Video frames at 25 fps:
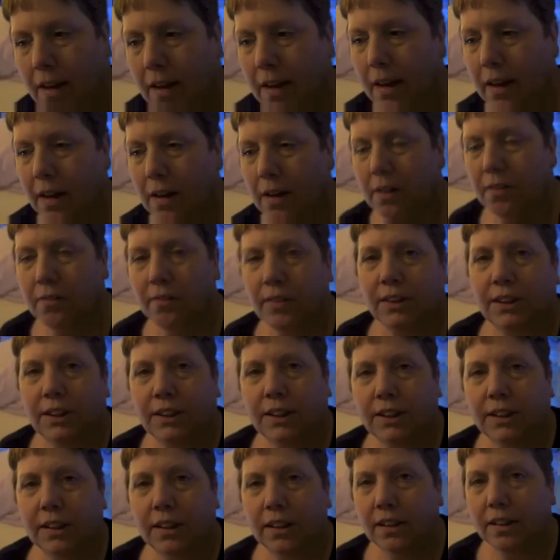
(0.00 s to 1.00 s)
Hopefully
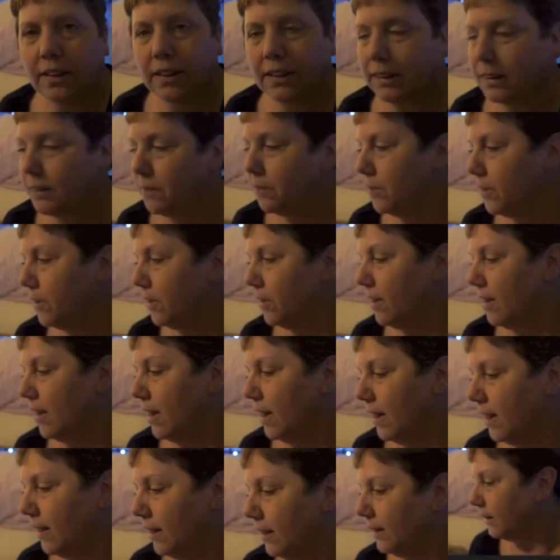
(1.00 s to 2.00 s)
she's learning some good
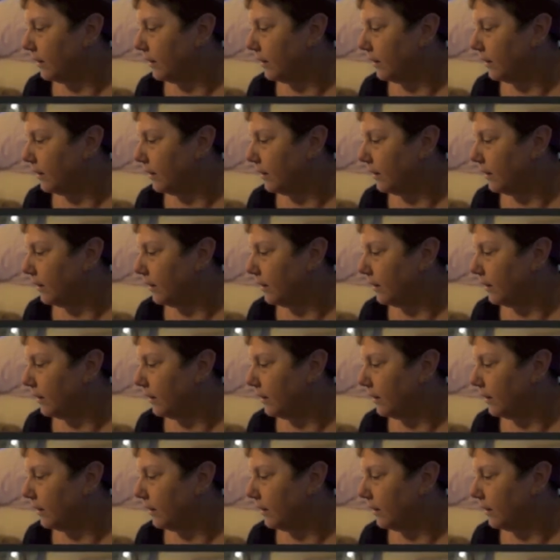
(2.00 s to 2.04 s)
things.